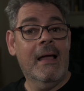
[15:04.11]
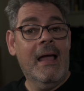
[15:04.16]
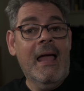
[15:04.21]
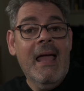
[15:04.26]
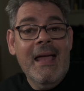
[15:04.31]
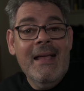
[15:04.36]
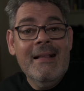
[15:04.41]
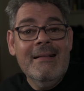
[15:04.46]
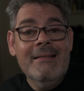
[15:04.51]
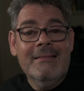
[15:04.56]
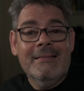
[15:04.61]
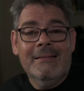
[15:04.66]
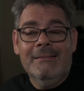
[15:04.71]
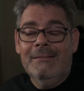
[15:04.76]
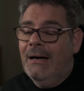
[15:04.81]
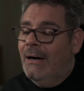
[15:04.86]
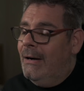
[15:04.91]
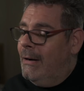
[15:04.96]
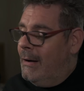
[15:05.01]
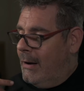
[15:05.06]
And
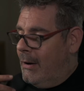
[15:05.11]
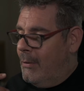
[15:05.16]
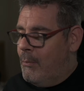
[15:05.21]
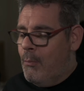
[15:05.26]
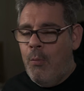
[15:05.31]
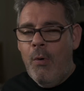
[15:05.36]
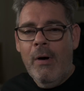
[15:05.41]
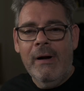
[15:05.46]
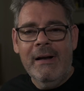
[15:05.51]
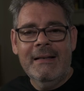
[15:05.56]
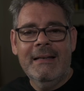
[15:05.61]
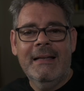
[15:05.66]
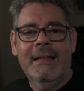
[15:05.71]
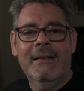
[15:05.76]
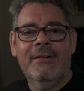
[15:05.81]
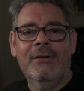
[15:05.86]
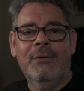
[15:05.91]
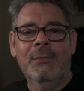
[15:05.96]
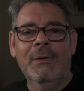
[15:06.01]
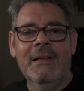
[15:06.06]
I'm wanting to
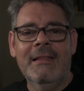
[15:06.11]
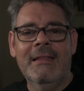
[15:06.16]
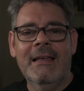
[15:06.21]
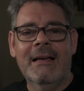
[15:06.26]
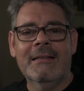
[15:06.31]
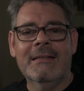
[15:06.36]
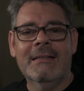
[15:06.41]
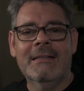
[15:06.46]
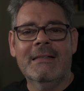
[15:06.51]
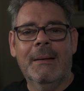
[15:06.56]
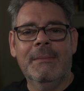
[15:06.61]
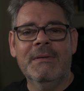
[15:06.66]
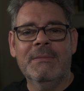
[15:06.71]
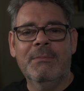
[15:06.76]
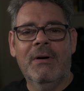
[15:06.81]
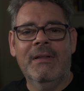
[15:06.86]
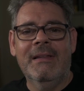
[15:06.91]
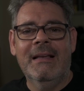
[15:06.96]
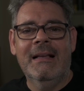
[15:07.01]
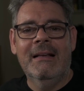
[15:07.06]
get to 20,000 subs
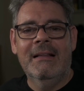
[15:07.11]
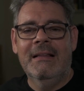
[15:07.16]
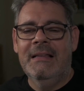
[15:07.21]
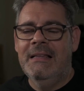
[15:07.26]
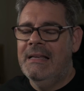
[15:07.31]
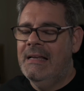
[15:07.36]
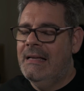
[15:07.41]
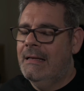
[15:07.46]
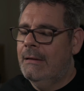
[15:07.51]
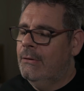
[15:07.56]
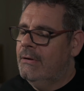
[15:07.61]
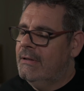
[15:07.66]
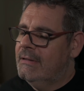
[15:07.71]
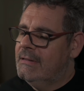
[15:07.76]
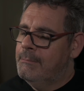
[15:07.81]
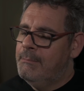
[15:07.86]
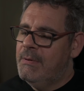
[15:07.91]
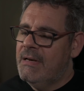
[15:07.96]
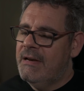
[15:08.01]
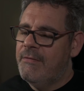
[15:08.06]
by the end of the year. Look,
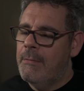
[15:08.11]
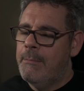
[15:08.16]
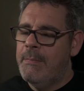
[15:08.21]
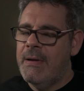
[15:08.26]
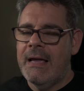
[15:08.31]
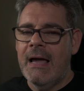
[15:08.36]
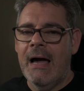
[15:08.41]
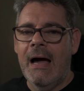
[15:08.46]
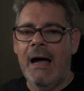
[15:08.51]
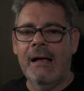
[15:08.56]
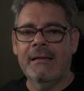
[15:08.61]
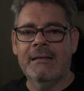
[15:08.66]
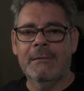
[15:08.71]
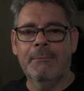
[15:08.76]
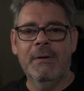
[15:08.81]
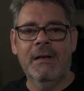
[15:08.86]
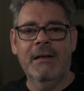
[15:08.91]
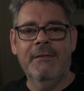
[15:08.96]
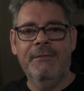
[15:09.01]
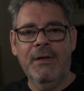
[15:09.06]
it's a bit of a big
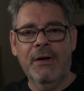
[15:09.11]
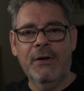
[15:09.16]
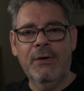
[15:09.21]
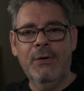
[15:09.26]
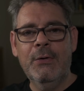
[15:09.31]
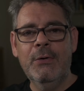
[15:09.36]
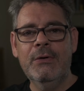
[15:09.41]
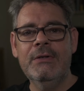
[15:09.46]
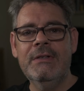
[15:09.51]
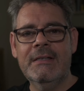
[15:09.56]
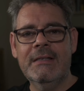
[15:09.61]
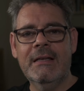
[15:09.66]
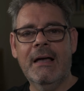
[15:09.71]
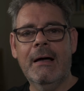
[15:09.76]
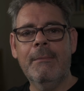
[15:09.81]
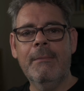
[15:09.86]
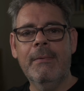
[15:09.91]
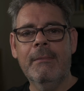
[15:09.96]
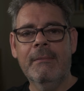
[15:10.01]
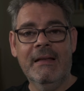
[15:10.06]
ask, but if you could
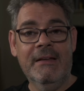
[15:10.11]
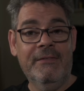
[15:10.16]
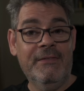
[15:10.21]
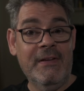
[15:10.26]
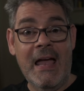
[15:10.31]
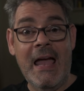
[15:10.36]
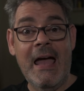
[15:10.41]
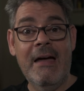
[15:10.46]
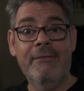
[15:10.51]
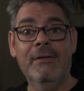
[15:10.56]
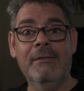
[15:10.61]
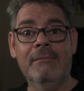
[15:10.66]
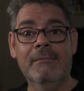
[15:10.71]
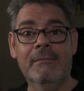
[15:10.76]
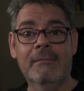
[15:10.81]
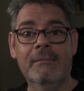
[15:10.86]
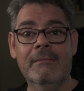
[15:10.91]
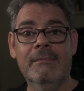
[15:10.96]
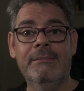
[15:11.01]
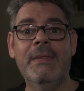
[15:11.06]
sub, if you haven't,
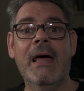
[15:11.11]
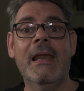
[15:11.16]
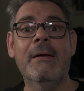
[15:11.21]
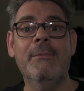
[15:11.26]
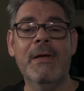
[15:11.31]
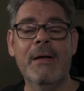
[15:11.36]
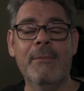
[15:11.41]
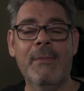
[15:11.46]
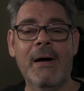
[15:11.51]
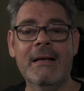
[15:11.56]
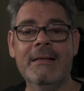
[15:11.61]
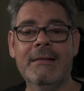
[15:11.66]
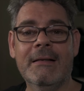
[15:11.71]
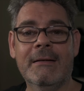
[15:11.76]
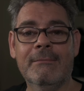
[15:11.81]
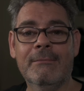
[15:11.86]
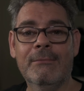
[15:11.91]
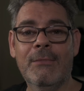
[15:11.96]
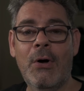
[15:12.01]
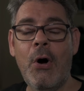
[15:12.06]
that'd be
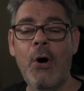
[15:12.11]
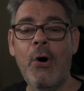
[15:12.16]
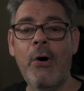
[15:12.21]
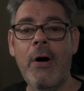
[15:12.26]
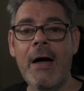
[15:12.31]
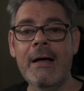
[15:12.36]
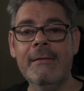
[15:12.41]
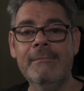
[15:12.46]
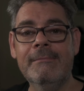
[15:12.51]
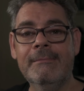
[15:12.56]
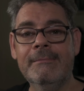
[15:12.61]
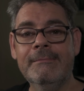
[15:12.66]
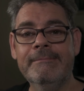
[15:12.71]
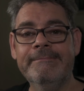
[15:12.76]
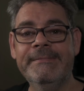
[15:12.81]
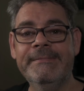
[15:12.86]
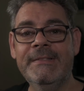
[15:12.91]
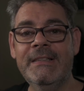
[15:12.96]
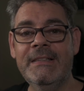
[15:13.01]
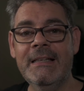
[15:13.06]
amazing. All right,
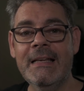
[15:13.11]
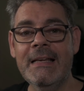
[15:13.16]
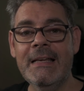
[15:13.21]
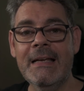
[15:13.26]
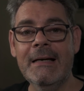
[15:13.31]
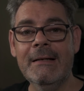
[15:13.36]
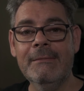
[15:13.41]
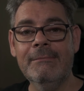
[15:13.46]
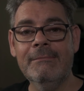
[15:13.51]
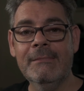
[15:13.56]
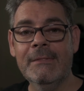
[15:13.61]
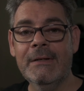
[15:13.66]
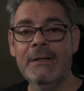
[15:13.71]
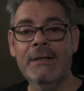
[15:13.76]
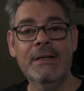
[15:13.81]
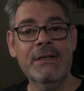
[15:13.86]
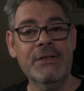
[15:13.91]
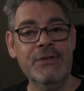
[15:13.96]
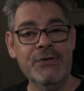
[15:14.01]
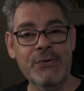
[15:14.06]
see ya.
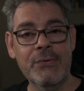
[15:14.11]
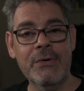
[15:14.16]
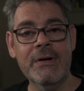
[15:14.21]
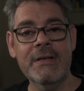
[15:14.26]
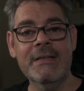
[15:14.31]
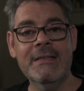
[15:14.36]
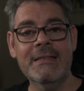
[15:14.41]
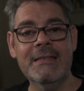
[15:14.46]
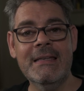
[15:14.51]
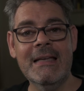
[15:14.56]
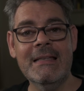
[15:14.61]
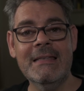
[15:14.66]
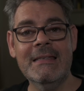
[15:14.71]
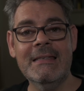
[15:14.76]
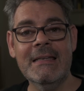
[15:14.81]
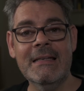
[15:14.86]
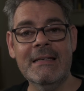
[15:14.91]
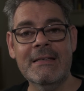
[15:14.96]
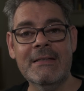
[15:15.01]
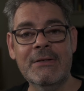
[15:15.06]
Enjoy your
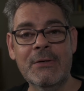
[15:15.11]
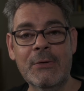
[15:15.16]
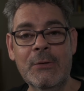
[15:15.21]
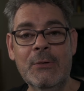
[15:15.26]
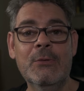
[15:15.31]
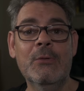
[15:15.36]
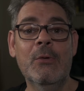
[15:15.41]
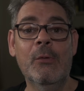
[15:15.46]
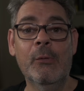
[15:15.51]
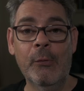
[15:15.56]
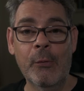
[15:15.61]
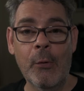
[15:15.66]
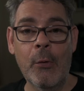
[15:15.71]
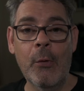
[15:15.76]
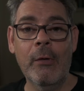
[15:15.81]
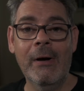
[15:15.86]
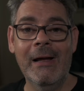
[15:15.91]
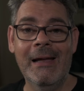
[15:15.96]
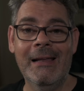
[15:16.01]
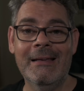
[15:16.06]
Z6 II
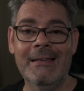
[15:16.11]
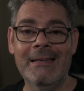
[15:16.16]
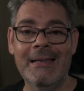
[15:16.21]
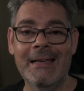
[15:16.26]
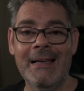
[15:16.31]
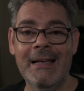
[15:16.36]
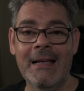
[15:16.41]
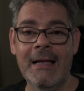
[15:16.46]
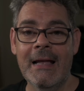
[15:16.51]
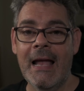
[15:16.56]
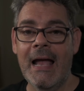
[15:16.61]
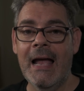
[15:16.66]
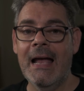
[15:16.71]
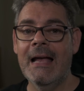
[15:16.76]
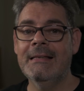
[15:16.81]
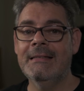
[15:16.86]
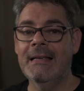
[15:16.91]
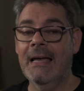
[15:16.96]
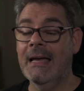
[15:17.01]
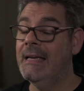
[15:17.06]
raw editing
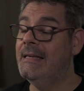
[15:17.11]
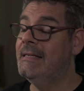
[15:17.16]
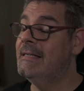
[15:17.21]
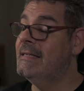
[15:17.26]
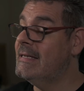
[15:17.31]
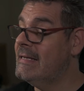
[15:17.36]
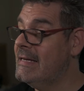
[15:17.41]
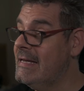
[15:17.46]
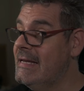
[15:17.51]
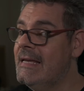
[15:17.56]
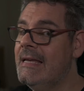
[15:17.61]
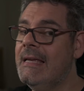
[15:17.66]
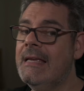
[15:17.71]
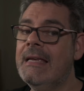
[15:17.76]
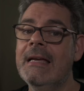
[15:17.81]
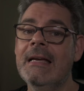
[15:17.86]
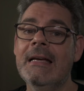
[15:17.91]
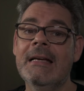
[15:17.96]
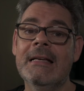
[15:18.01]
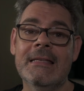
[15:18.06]
as a
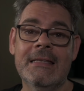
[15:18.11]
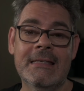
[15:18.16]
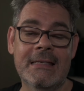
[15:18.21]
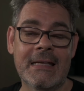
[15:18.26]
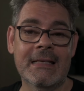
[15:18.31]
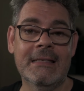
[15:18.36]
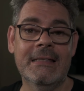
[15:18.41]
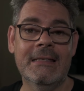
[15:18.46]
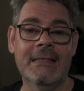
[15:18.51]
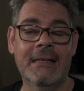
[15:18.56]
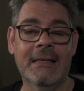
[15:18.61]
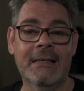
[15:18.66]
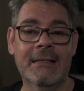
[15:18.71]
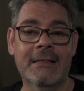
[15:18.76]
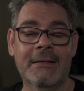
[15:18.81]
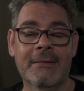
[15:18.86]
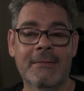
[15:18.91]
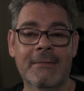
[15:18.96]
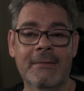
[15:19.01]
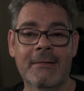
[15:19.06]
sneaky
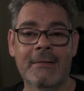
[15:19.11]
Z6.